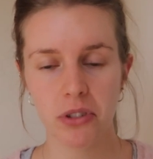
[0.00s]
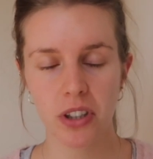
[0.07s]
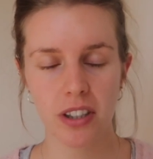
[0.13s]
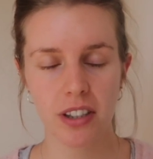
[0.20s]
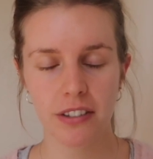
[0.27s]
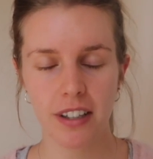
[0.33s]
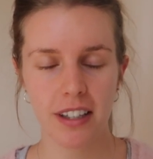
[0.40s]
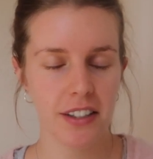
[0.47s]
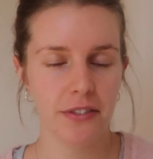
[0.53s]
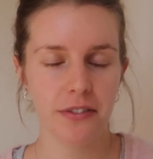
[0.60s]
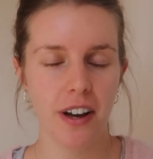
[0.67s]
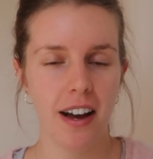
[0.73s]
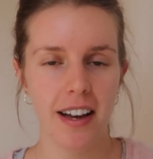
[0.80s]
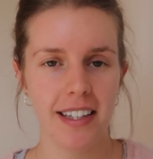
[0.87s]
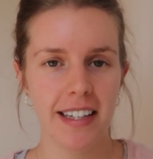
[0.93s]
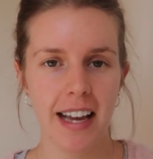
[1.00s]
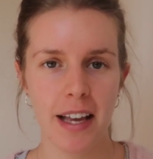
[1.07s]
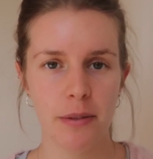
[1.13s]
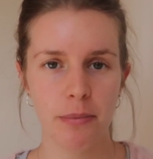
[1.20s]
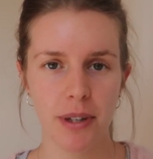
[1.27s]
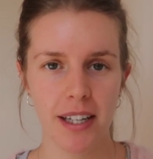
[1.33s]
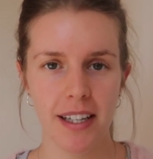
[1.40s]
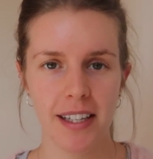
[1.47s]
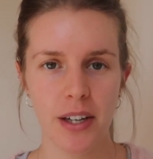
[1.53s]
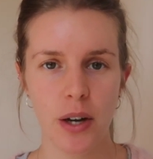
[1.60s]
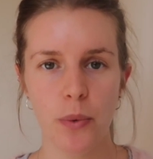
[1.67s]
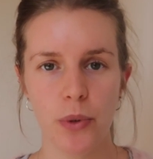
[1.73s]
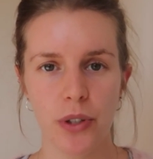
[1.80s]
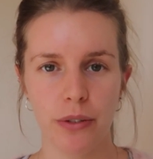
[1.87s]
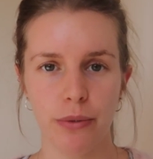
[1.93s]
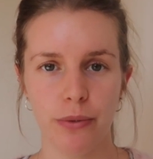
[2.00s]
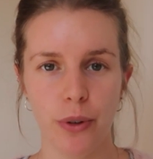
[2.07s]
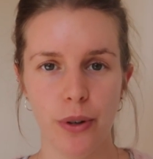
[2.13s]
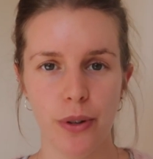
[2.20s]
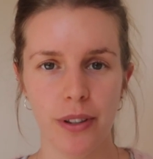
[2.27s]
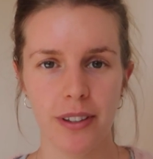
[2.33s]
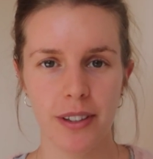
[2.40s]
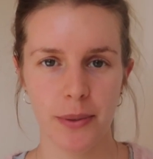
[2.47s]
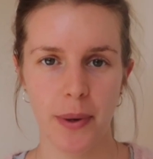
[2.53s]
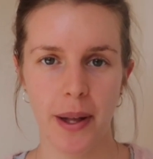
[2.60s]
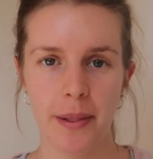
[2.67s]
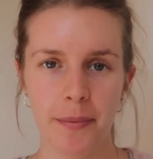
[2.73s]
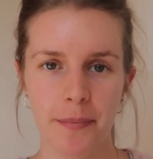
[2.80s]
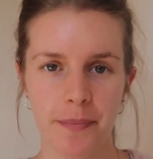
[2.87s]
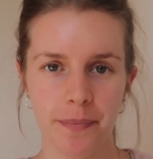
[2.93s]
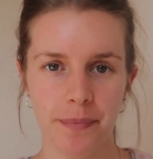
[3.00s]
just as fine as bringing a wooden fork as well.